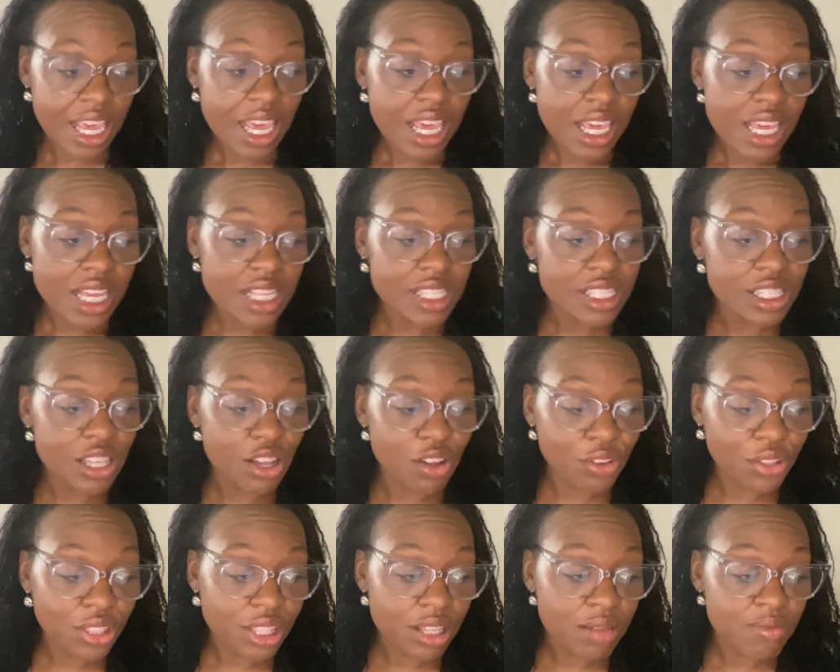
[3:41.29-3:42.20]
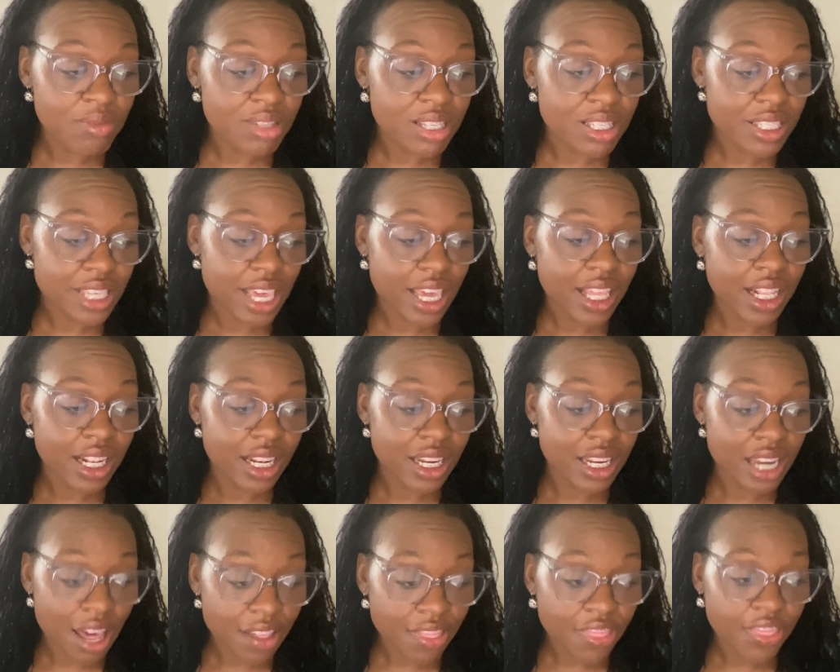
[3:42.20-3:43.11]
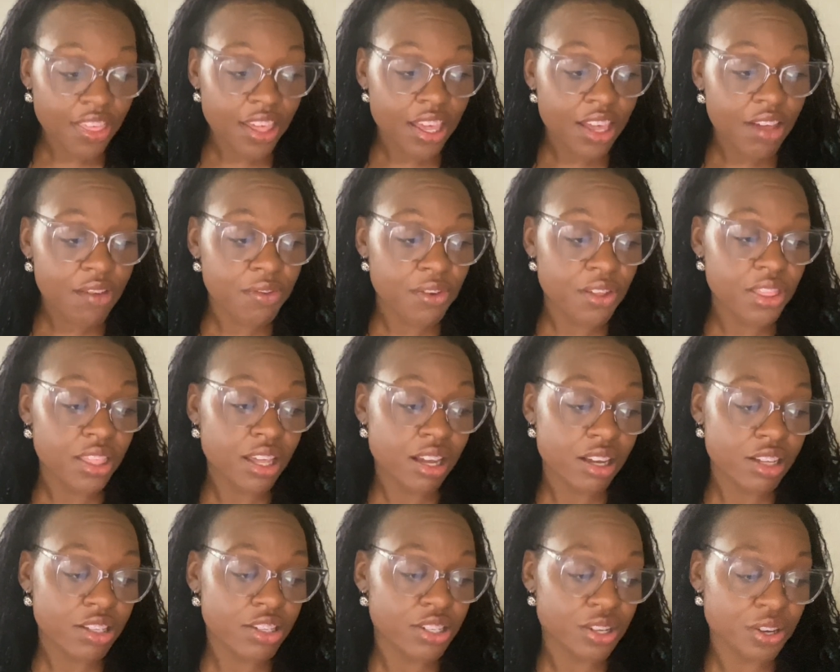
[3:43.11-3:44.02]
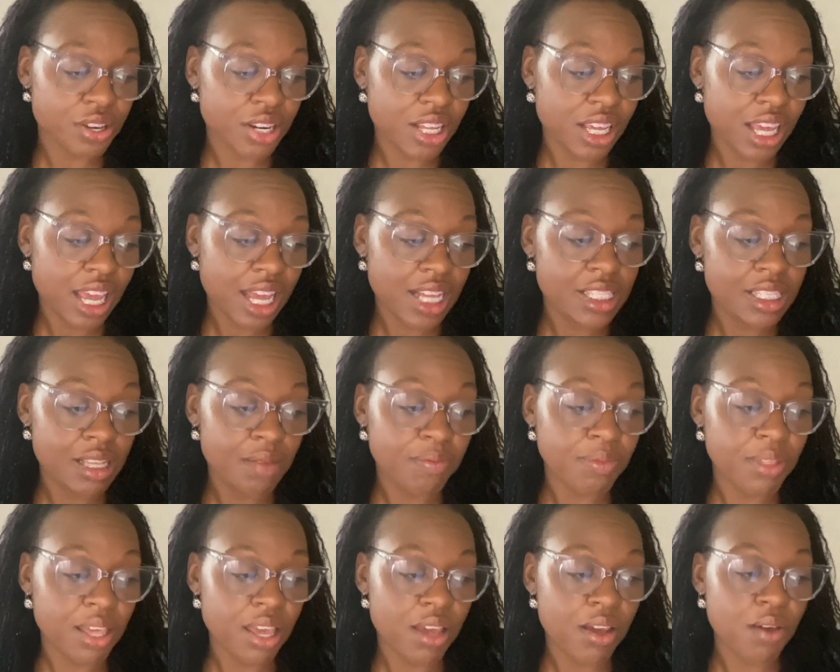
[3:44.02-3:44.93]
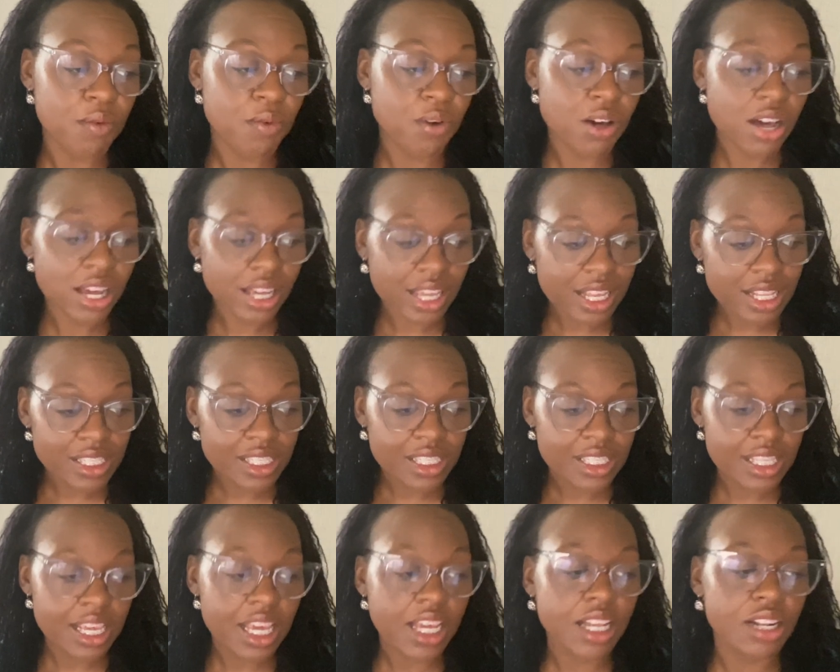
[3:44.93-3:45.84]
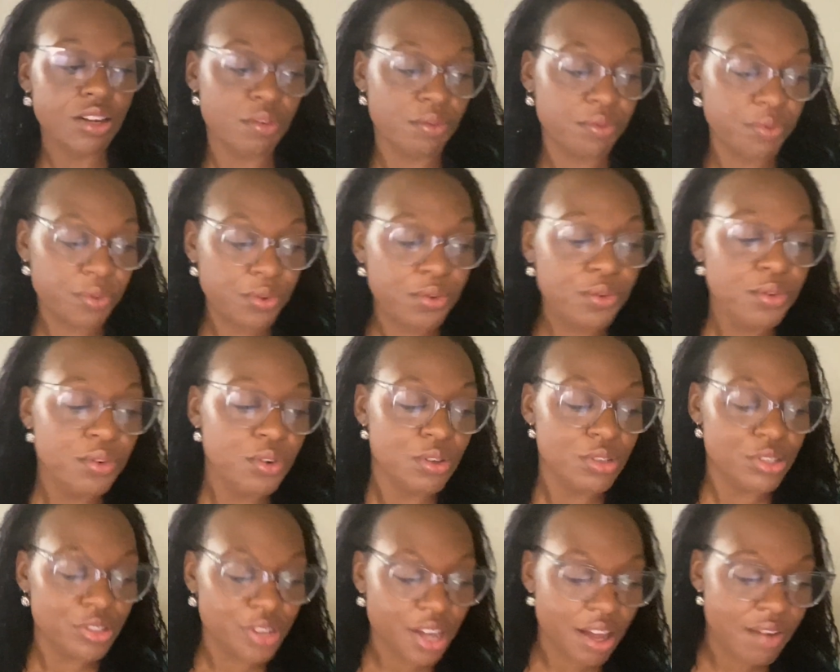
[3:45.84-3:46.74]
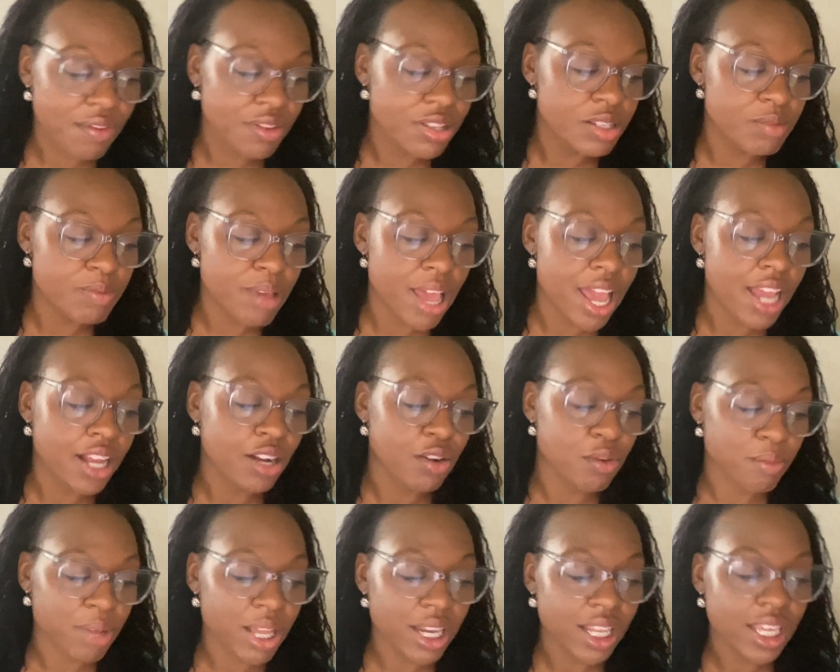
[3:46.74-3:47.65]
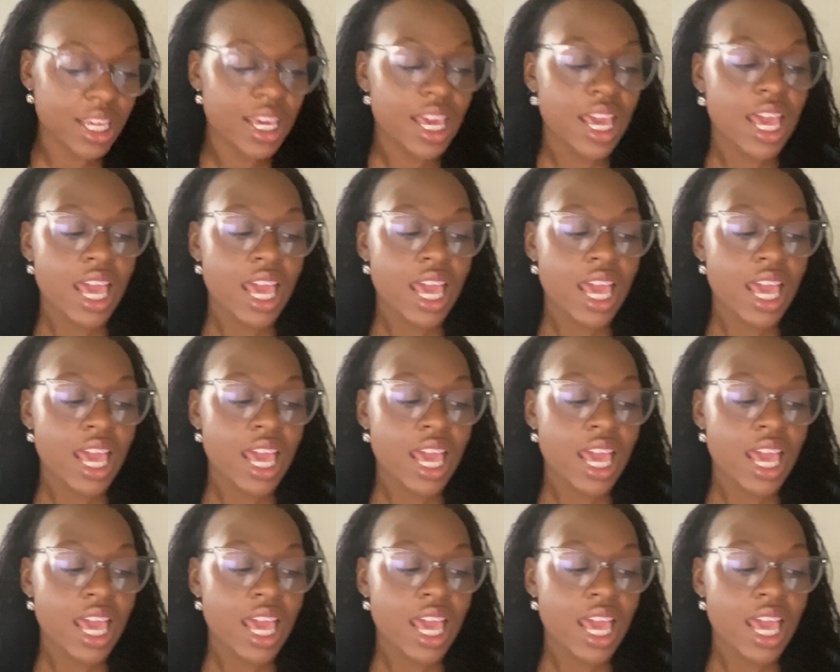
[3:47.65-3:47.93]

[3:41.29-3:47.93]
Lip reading: He told them to take nothing for their journey except a walking stick, no food, no traveler's bag, no money.